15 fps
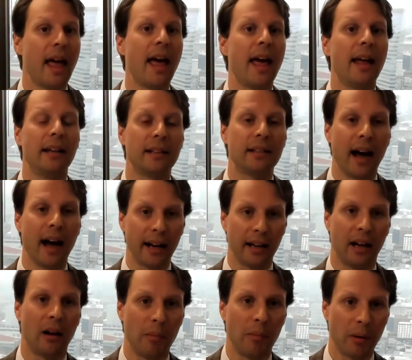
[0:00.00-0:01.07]
and it's not
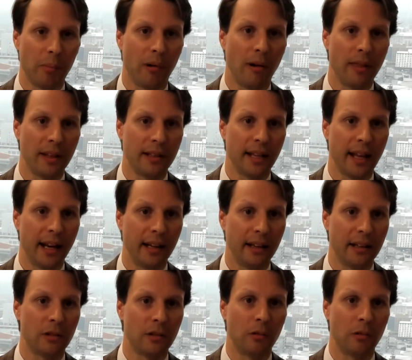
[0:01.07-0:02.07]
incumbent upon the tenant